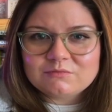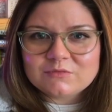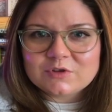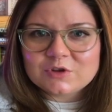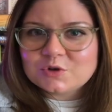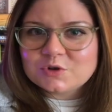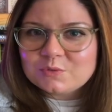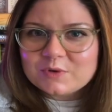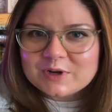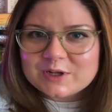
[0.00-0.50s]
the
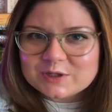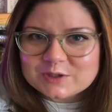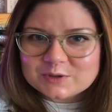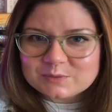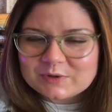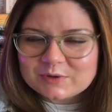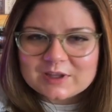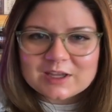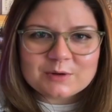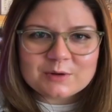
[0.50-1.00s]
twins
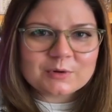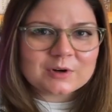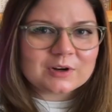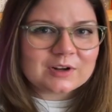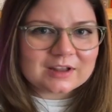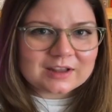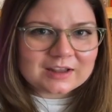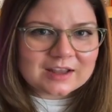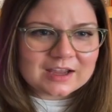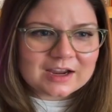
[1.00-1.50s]
when they
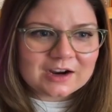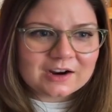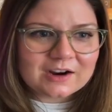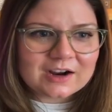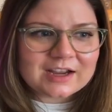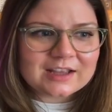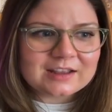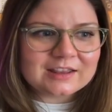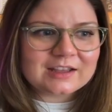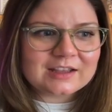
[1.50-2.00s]
weren't there,
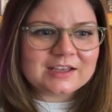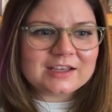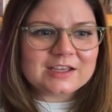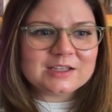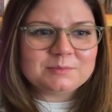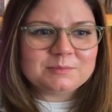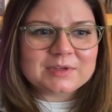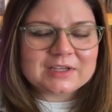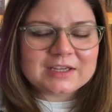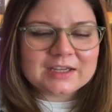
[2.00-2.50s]
I think
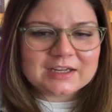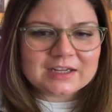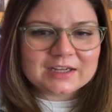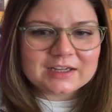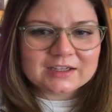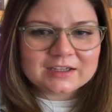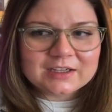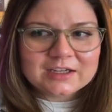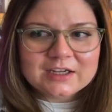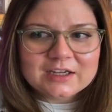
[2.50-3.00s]
he's
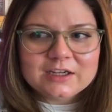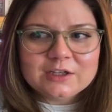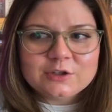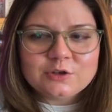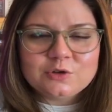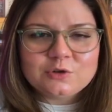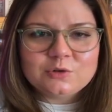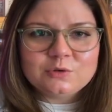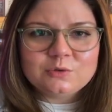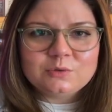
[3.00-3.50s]
beginning
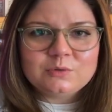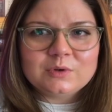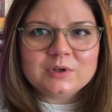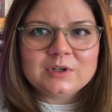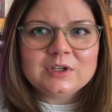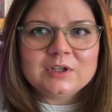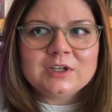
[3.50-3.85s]
to